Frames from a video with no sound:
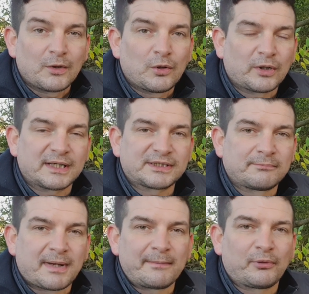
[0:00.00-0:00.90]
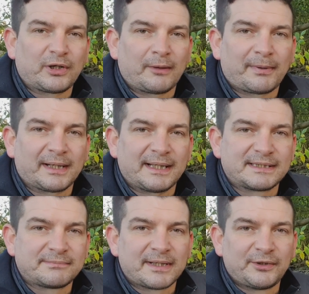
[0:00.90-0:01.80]
Okay, so my bug out bag is
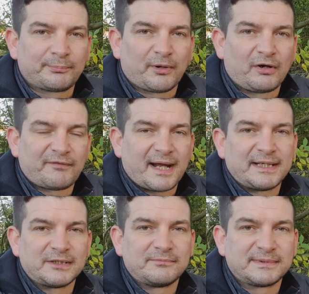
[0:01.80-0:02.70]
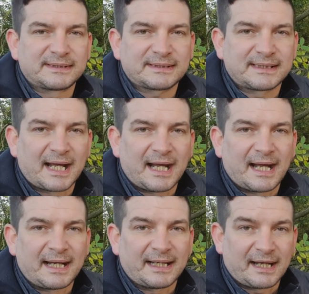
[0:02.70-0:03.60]
made up of items that
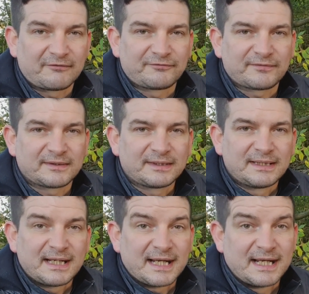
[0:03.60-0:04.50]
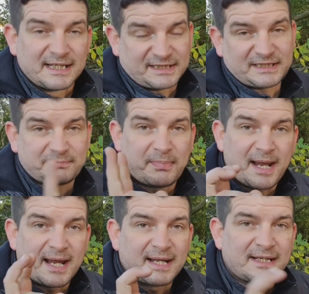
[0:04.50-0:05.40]
I have
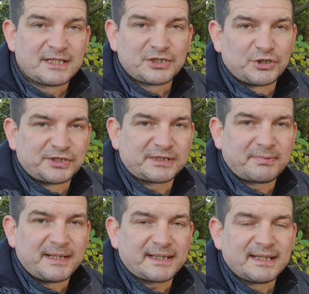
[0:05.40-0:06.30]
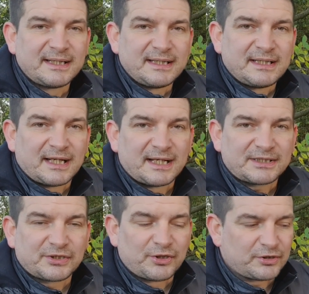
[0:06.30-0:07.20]
spare, so to speak.
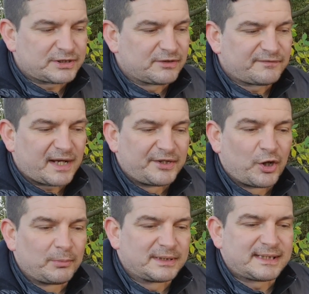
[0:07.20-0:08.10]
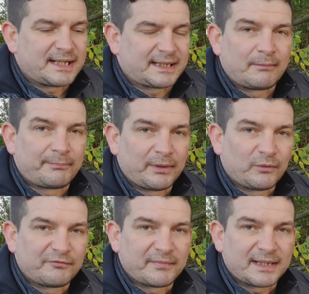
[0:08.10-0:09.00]
So not the stuff that I normally take camping
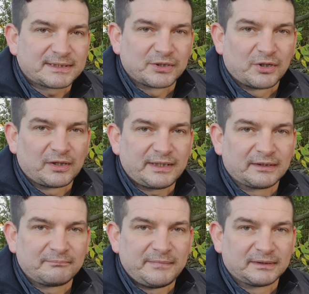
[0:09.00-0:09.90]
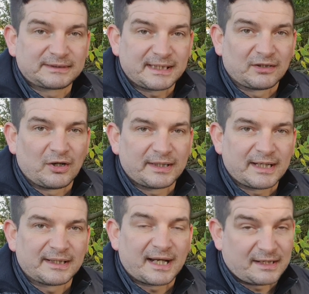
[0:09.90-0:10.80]
with me, so you'll see a lot of
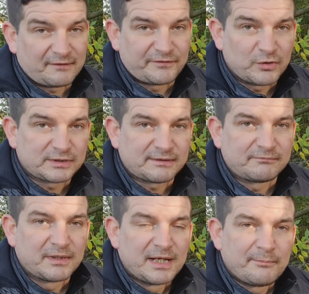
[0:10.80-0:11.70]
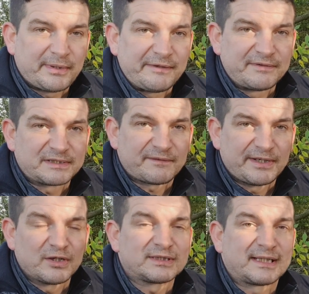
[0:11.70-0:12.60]
gear that I have used in previous
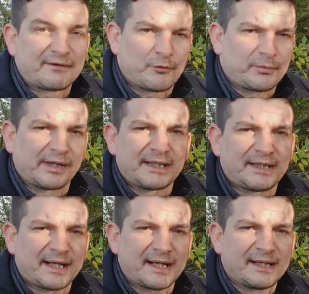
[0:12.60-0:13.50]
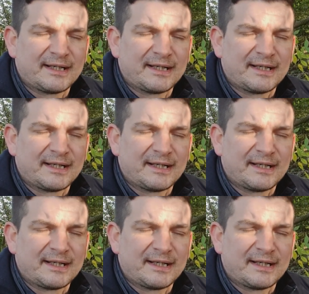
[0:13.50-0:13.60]
videos and then I've upgraded it,